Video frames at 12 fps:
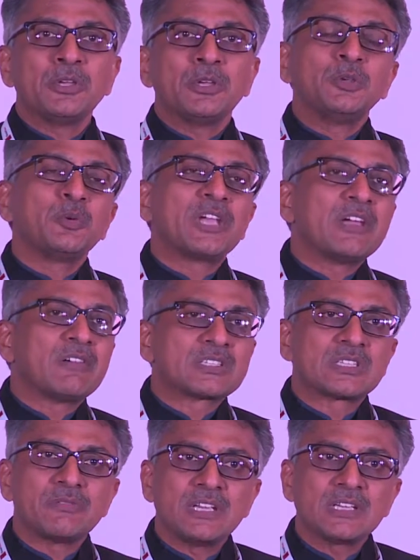You gave us
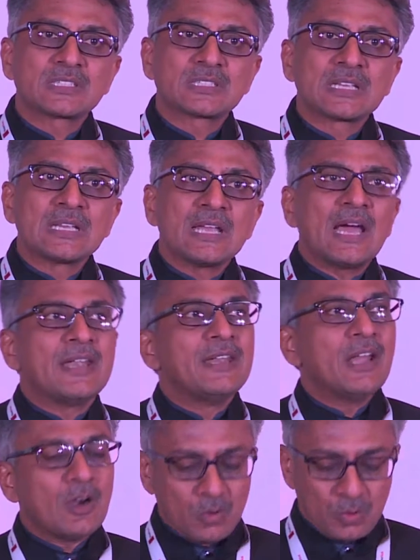the wings and
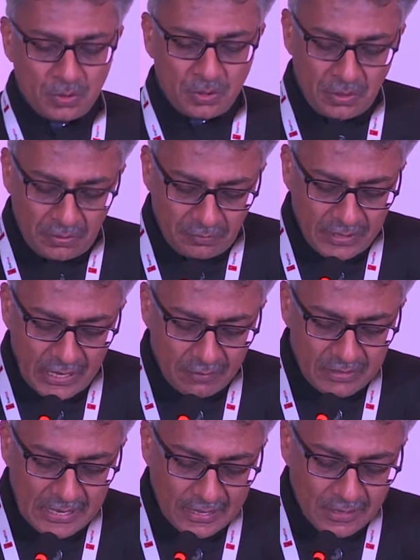now we have
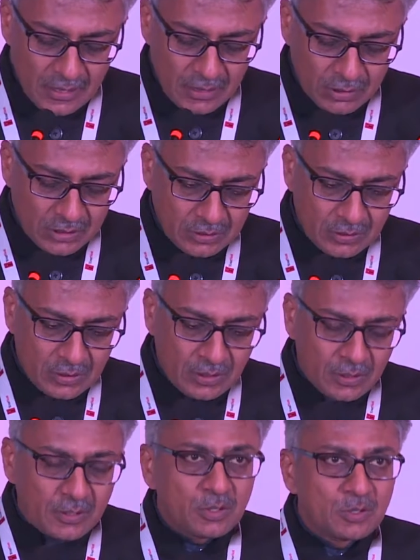the endeavor
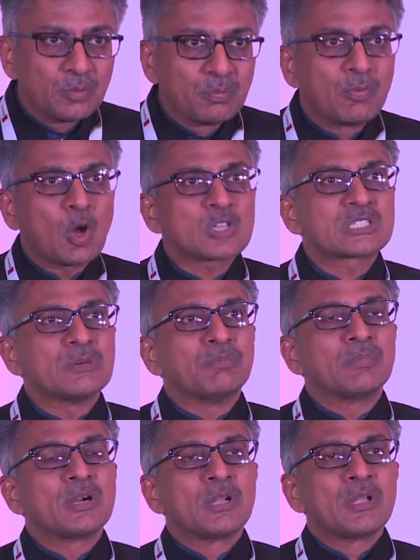to blossom
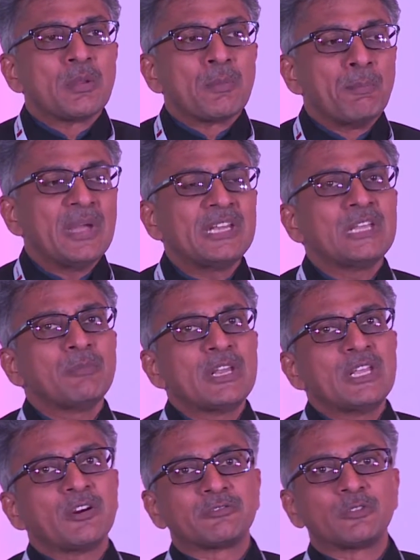
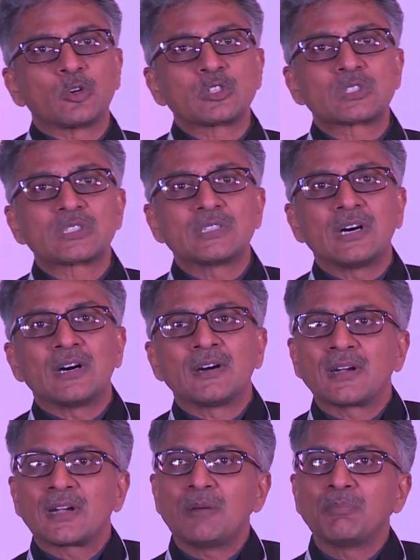many of those
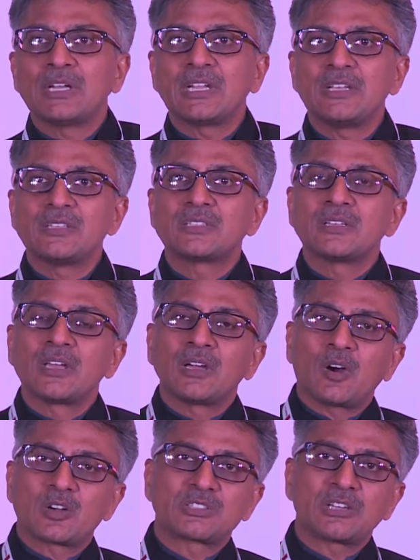companies
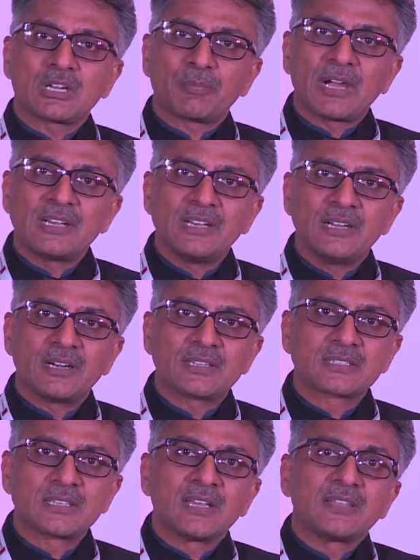or startup
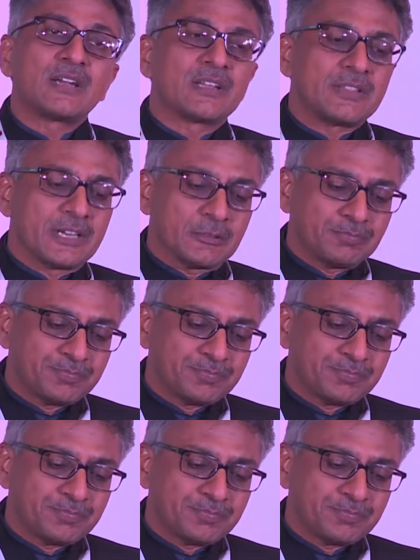ideas that are there.